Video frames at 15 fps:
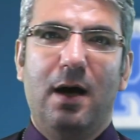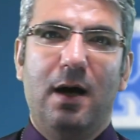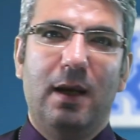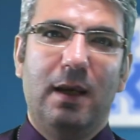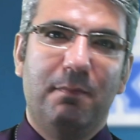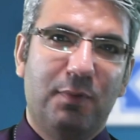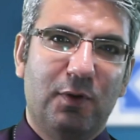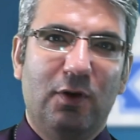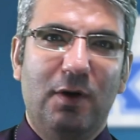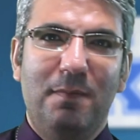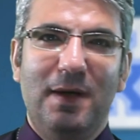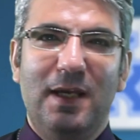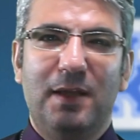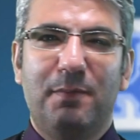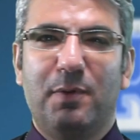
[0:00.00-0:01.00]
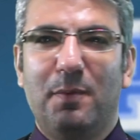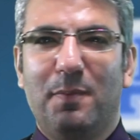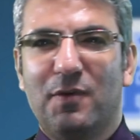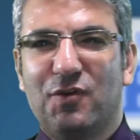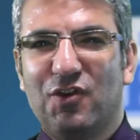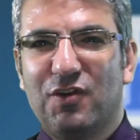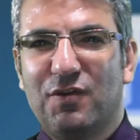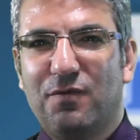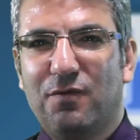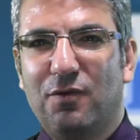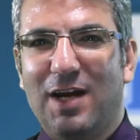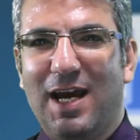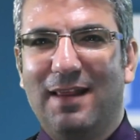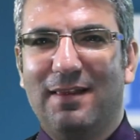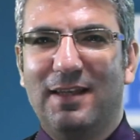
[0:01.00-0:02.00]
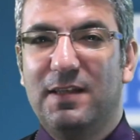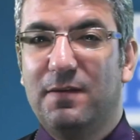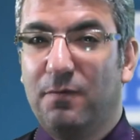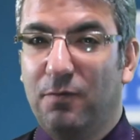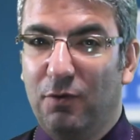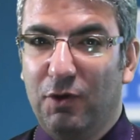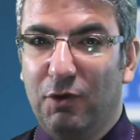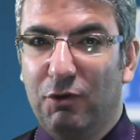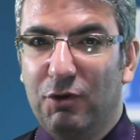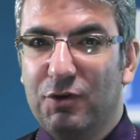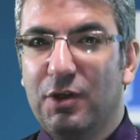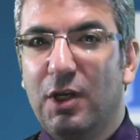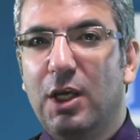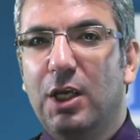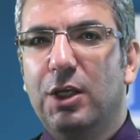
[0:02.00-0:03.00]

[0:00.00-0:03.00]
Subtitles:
employment purposes for at least 4 years,